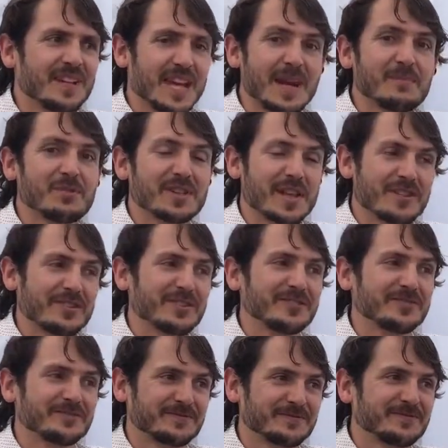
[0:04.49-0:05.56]
Camel leather.
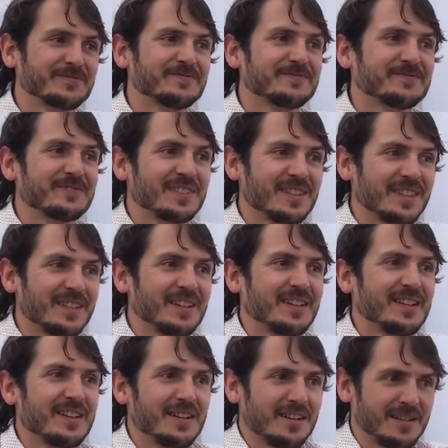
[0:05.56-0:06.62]

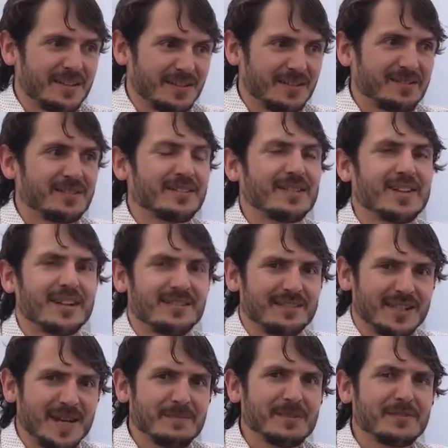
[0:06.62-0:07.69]
Camel
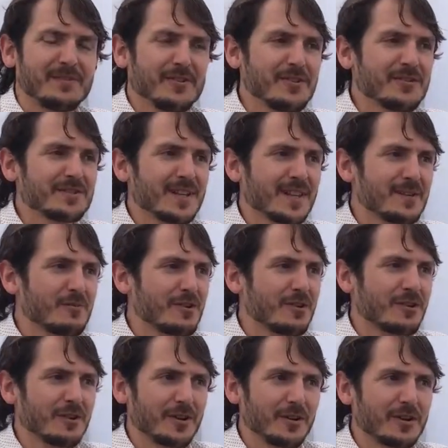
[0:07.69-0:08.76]
leather. I'm the first leather
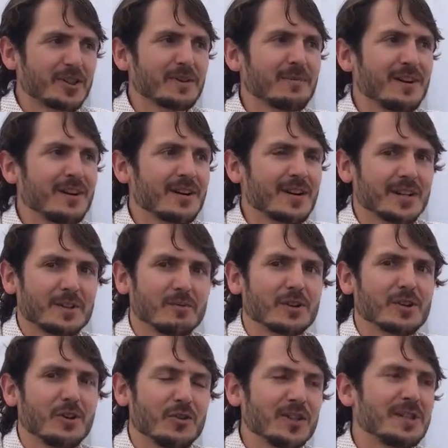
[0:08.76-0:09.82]
worker in North America to
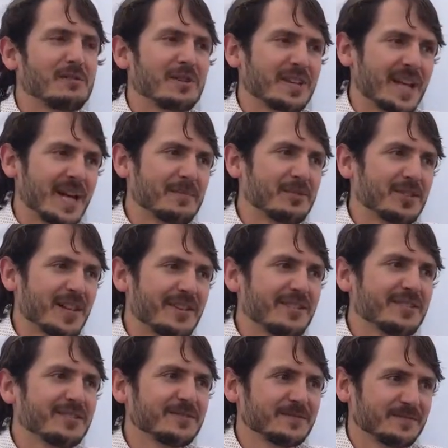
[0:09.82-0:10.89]
work only with camel
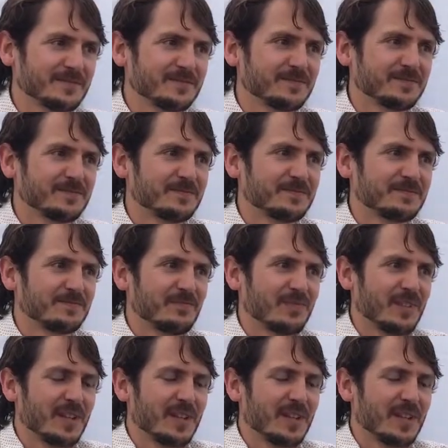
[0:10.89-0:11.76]
leather. Now what is the difference?